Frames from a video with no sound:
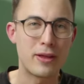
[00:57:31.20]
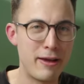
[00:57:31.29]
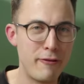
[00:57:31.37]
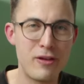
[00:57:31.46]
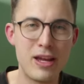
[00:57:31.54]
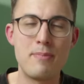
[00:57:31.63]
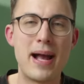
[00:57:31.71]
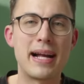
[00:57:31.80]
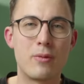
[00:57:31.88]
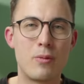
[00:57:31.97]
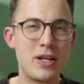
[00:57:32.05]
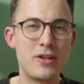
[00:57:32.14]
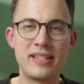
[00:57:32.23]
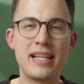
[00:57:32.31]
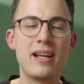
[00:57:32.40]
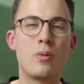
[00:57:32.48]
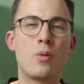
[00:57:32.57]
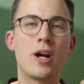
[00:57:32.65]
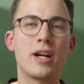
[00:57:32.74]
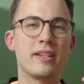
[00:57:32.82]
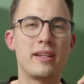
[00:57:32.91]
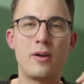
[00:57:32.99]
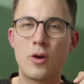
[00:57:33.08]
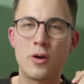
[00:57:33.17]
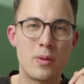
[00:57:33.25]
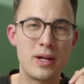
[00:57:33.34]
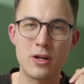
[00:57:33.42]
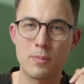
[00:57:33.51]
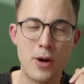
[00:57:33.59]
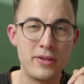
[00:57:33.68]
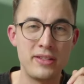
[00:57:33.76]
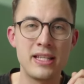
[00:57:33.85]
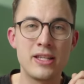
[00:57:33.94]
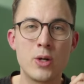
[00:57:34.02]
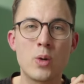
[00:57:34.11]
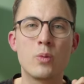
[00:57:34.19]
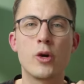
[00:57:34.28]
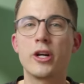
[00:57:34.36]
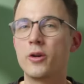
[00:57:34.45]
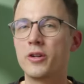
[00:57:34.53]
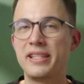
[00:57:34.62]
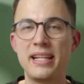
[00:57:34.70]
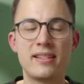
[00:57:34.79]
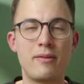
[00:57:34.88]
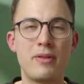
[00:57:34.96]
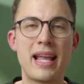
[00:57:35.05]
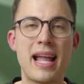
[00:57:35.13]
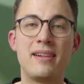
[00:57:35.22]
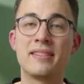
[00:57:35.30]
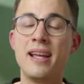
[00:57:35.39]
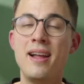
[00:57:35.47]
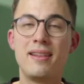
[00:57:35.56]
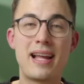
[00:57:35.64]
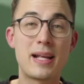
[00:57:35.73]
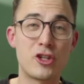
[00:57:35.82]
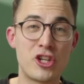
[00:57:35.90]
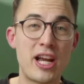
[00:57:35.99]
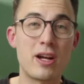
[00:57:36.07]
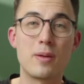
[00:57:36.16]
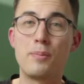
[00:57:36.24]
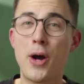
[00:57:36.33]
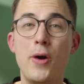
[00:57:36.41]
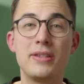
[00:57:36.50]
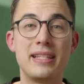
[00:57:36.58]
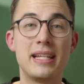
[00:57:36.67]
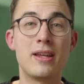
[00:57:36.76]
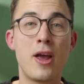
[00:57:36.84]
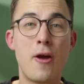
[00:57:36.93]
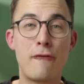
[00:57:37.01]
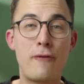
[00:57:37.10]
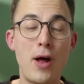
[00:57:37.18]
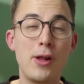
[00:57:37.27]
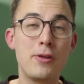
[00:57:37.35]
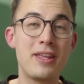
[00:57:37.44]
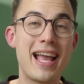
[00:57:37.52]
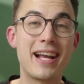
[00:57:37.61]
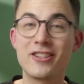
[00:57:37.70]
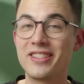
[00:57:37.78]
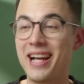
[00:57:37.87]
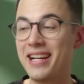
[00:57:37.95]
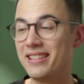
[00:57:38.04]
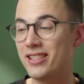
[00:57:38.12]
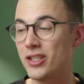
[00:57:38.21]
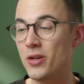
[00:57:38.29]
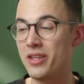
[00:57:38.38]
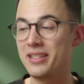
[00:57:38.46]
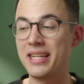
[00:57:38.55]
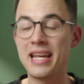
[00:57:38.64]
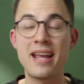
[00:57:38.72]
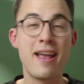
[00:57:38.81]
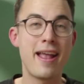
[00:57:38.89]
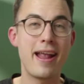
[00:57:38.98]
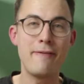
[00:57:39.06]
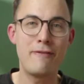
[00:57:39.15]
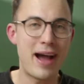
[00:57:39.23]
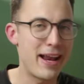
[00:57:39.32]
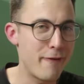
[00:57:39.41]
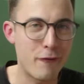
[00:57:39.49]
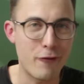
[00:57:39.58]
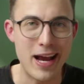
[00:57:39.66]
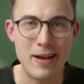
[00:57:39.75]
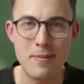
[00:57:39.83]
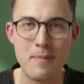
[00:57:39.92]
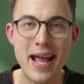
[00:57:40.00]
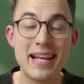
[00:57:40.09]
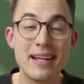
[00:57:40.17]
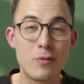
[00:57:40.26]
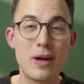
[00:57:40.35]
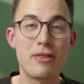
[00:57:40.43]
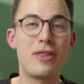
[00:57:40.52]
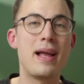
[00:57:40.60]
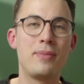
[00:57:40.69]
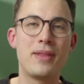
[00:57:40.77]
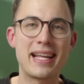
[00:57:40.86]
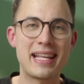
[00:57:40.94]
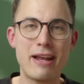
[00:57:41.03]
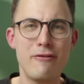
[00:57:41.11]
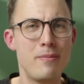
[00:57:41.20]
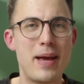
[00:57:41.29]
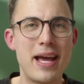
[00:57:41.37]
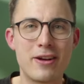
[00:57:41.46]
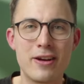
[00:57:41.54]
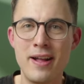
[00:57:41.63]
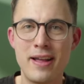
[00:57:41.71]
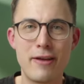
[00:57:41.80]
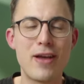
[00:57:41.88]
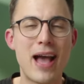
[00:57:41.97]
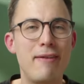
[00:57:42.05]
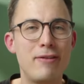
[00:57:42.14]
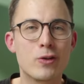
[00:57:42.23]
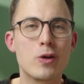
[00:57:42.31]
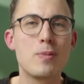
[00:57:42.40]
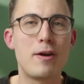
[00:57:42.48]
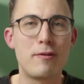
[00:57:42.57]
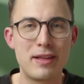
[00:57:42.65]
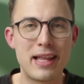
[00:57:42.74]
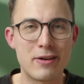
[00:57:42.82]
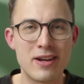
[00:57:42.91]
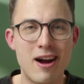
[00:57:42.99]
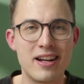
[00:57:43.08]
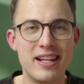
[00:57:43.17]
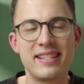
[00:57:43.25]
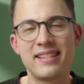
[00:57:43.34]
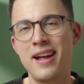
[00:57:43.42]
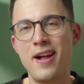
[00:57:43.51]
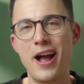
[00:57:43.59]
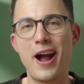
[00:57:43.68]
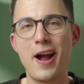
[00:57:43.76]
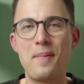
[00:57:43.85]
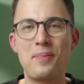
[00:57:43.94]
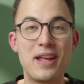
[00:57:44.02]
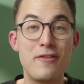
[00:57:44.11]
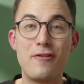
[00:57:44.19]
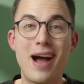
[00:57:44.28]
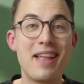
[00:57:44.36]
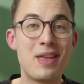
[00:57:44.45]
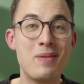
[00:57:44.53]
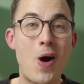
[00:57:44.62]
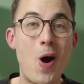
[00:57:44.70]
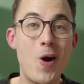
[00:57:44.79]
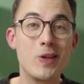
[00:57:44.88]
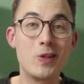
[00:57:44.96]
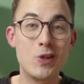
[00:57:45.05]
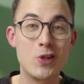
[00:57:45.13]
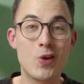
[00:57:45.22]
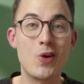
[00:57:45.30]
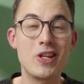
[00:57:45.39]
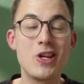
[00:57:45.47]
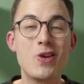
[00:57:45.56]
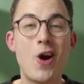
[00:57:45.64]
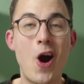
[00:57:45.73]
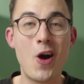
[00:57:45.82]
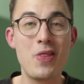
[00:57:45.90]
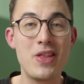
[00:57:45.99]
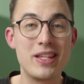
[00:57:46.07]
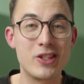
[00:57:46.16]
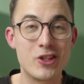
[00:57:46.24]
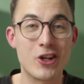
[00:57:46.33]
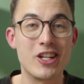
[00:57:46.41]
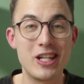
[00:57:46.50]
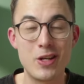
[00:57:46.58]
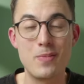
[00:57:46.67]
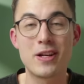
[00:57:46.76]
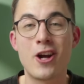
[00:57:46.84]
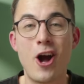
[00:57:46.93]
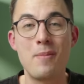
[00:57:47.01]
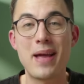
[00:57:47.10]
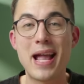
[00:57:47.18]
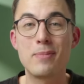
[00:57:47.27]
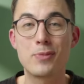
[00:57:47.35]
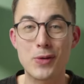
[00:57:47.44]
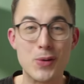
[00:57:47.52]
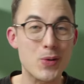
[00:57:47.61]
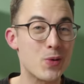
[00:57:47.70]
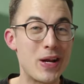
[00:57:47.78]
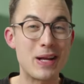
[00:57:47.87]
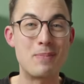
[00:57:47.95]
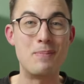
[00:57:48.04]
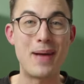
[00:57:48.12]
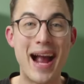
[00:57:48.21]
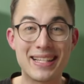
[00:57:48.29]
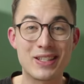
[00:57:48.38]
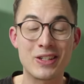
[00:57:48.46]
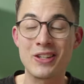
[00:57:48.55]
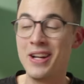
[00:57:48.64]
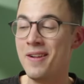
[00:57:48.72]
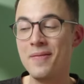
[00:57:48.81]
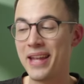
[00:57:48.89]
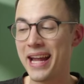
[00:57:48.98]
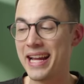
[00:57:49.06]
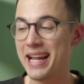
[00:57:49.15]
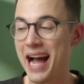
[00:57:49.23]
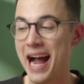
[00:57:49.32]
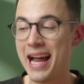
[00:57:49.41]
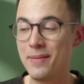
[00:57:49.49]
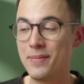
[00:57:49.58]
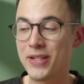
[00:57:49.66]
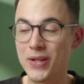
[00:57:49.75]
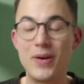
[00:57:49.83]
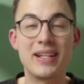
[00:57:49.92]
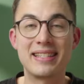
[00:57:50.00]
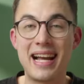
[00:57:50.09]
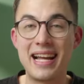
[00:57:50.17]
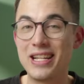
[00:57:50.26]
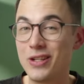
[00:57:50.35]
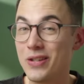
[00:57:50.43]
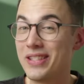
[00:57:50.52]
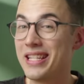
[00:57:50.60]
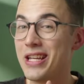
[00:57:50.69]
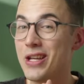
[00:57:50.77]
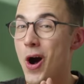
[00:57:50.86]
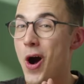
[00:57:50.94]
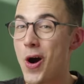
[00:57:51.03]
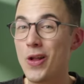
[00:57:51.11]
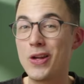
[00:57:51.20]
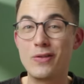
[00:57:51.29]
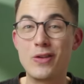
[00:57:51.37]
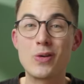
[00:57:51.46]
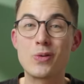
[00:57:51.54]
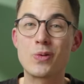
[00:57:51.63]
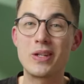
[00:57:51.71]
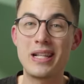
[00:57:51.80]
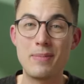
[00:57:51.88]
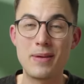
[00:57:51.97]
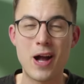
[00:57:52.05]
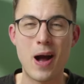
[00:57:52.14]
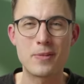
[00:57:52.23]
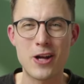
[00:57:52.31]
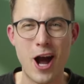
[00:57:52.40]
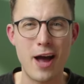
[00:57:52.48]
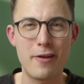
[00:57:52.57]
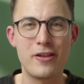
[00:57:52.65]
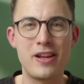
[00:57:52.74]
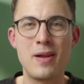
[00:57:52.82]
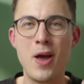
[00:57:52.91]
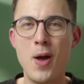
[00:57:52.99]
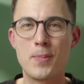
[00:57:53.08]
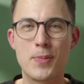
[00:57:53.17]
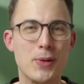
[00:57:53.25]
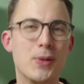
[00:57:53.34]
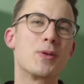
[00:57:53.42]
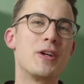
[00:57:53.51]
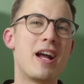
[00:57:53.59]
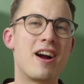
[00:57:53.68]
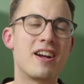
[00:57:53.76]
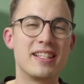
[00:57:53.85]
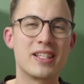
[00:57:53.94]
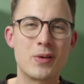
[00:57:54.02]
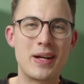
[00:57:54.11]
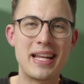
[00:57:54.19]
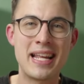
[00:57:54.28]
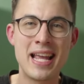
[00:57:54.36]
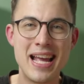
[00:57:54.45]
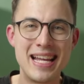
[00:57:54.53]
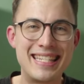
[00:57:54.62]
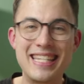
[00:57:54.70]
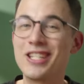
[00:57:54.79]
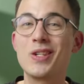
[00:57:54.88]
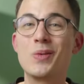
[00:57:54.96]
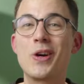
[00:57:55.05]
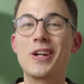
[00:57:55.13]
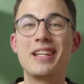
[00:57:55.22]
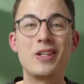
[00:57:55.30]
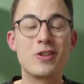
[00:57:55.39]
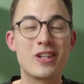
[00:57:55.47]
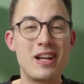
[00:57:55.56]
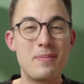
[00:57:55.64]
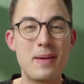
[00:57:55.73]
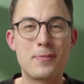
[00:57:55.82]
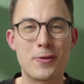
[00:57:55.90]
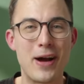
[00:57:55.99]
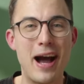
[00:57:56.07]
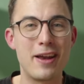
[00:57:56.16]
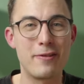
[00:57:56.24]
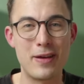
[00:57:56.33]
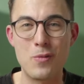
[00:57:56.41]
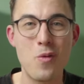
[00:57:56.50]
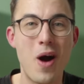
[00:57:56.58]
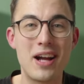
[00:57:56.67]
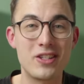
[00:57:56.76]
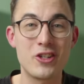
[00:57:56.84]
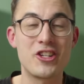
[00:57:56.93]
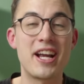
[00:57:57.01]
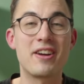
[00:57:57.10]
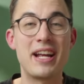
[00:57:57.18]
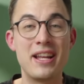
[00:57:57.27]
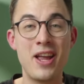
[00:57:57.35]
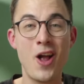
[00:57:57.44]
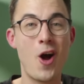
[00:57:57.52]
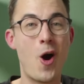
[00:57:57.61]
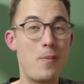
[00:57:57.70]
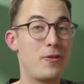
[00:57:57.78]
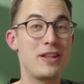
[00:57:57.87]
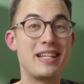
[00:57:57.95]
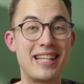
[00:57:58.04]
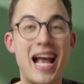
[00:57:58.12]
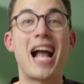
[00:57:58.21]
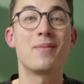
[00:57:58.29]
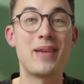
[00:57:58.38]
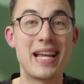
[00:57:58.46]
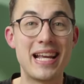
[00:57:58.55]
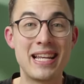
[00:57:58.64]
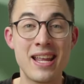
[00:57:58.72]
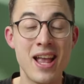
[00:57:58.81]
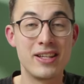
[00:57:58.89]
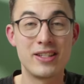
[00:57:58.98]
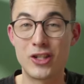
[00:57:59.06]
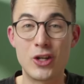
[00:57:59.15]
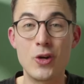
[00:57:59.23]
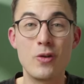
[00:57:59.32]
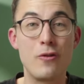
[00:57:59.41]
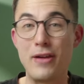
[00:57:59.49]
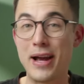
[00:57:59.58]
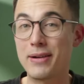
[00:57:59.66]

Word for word: give feedback when you see a work or when you're posting your work or seeing something else like share it post it follow the exercises to the T, invite a friend, make it with them. Like even better, if you have a group of lettering artists, um, invite them all to join you on this journey to become a Procreate master. And I am so excited to see all of you really become confident Procreate artists, creating digital work that you're gonna be proud of and want to share and hopefully tag me in soon,